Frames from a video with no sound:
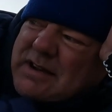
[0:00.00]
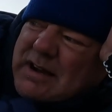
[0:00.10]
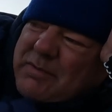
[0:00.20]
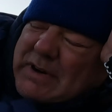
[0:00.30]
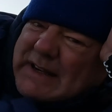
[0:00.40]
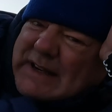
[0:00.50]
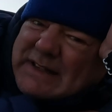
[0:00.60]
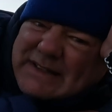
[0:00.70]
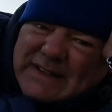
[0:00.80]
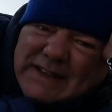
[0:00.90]
I'm right
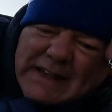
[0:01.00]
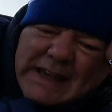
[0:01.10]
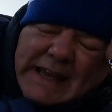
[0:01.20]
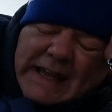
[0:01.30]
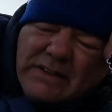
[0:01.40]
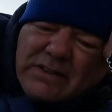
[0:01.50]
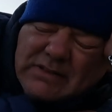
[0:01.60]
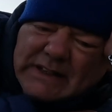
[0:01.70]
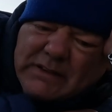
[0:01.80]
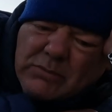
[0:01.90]
next to the cairn,
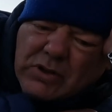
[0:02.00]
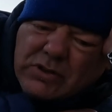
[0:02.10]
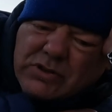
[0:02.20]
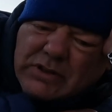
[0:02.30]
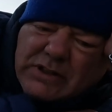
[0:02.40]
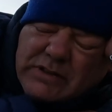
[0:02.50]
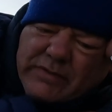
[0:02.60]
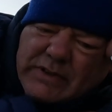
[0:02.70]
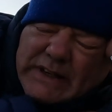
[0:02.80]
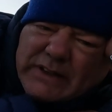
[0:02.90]
so I had more choice
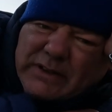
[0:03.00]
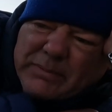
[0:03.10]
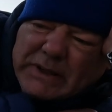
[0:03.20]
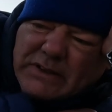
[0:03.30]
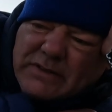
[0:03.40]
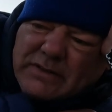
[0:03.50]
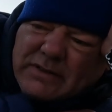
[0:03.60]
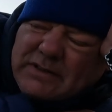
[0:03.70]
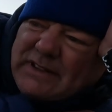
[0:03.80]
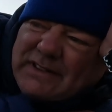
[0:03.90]
of where I could pitch,
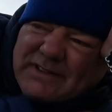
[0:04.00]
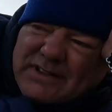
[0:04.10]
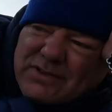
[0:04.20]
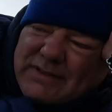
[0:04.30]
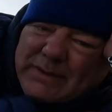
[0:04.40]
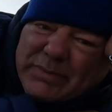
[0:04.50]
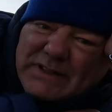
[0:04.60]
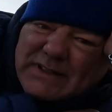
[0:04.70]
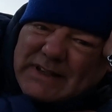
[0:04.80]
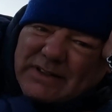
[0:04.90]
because there's nowhere to
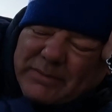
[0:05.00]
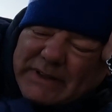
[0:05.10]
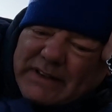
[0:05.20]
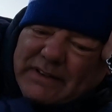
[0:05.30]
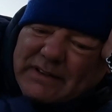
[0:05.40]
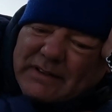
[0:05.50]
pitch a tent up here.